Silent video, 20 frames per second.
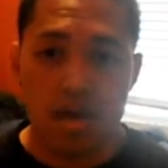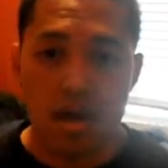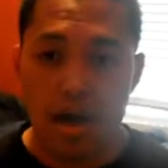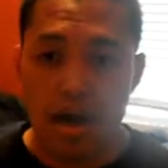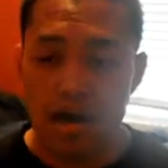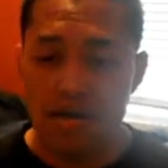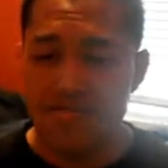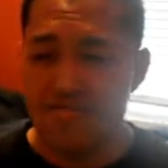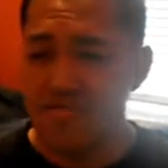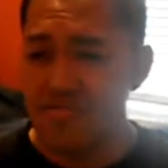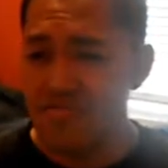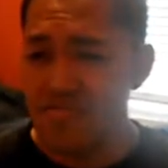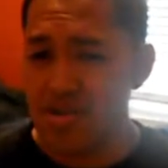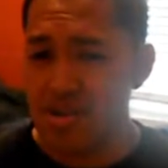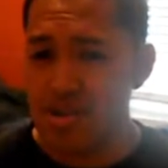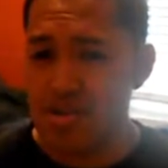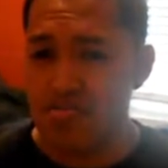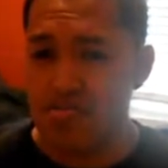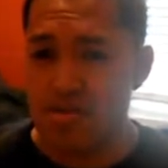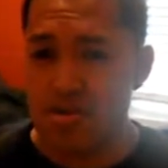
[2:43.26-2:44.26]
have
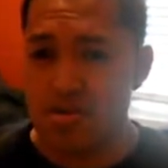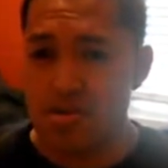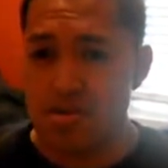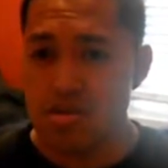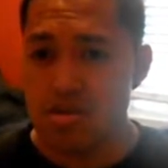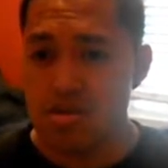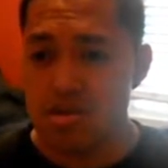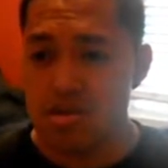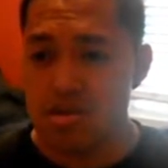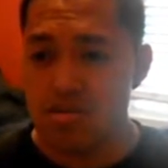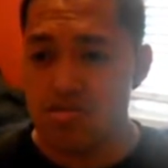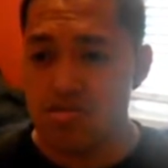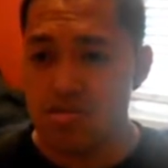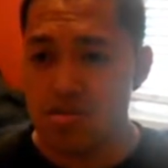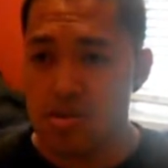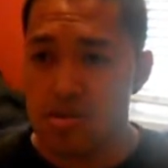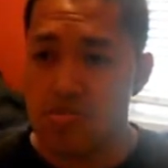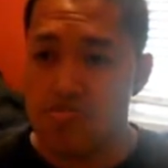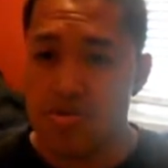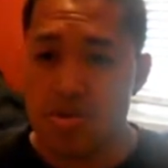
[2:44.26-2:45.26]
different
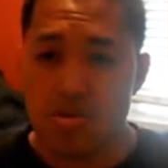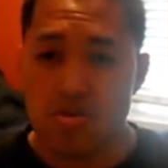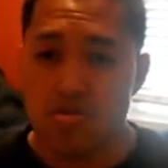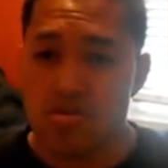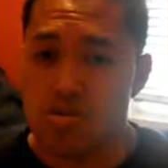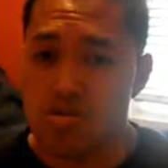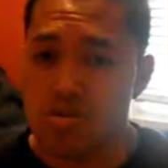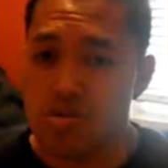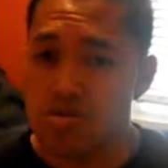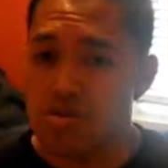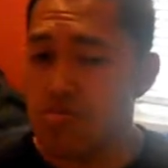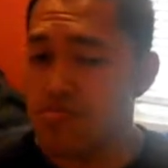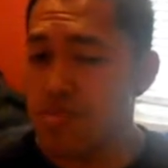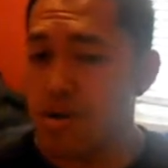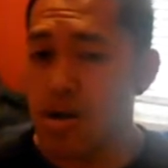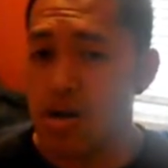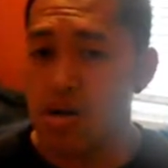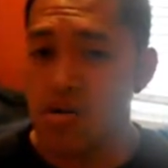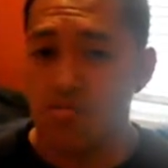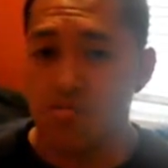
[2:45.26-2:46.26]
experiences, either good or
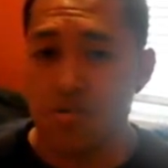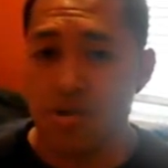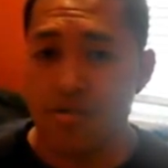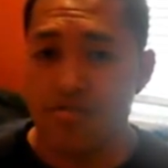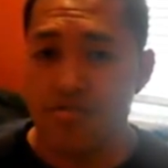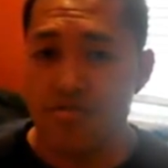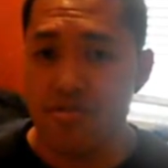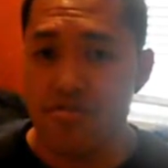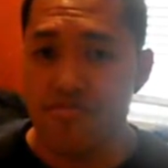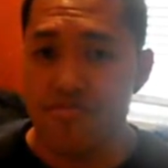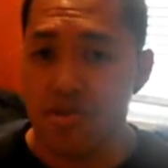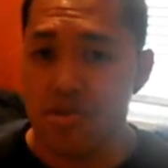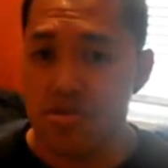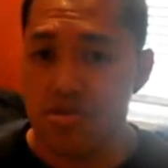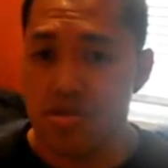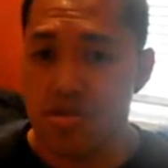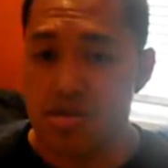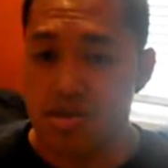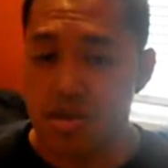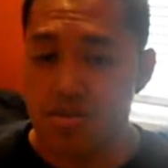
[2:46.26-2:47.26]
bad, whatever. If you
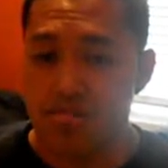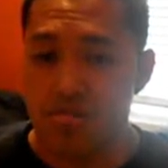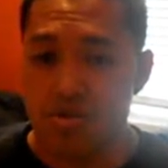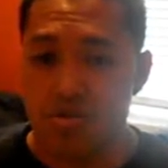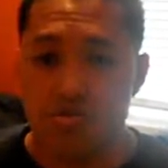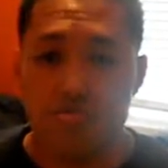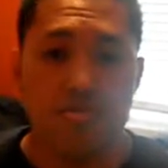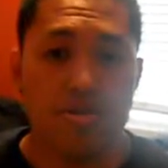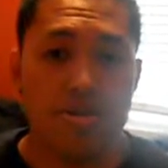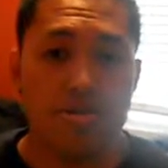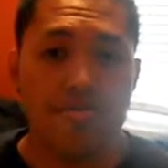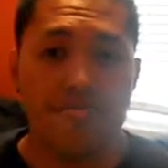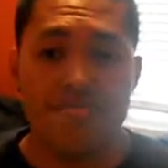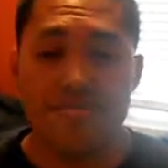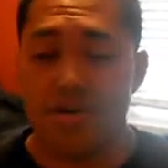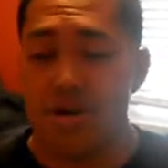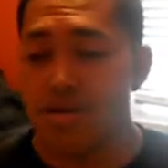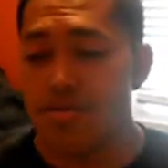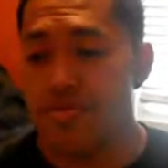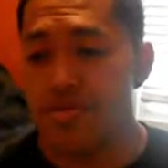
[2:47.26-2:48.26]
guys are in the same boat, great.
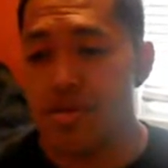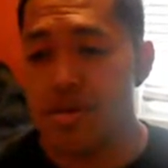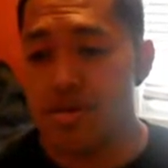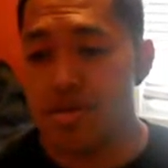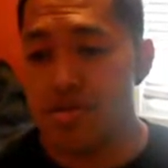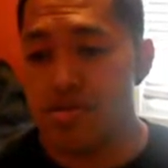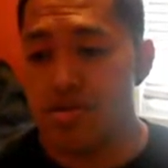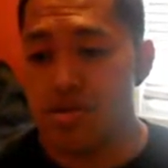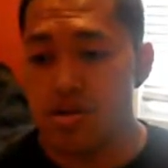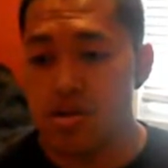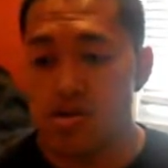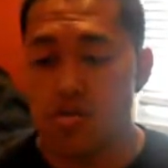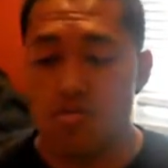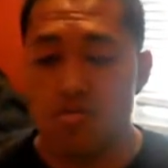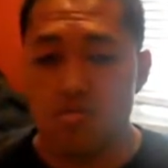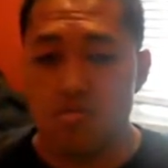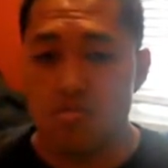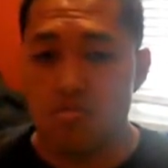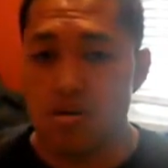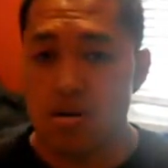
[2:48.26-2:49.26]
If not, then, you know,
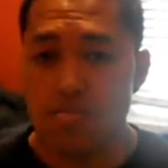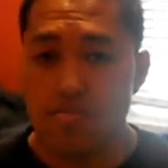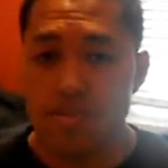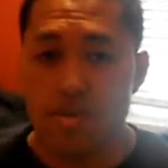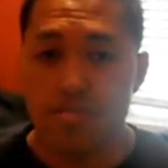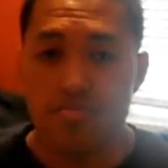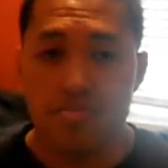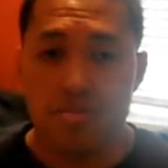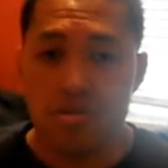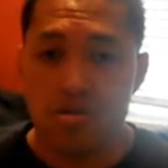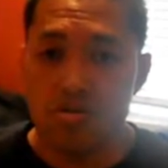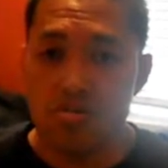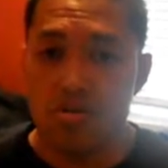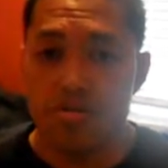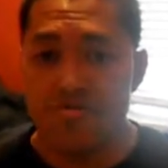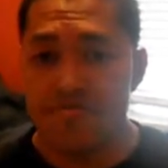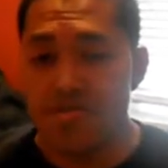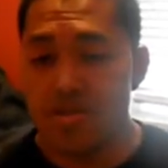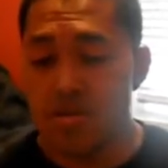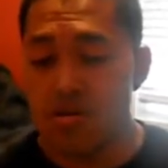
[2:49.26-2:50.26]
comment down below
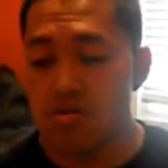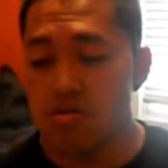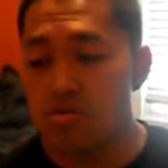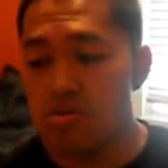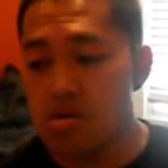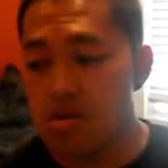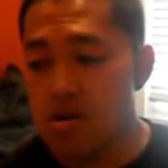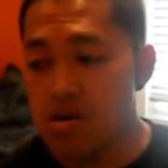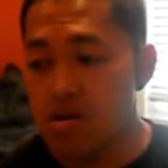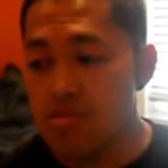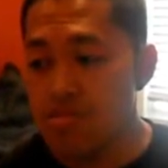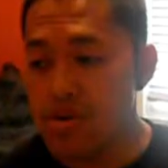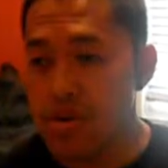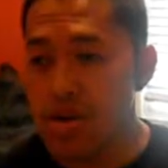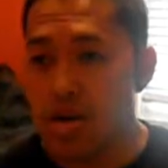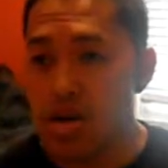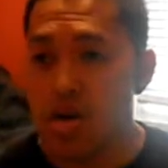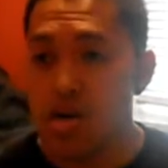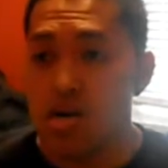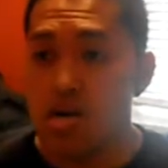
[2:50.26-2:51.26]
this video. But
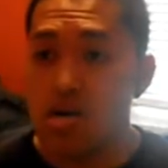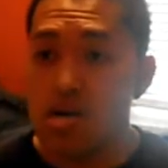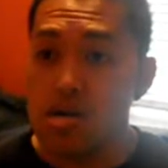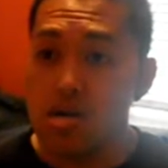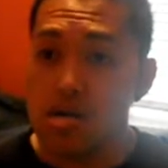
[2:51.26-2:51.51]
yeah,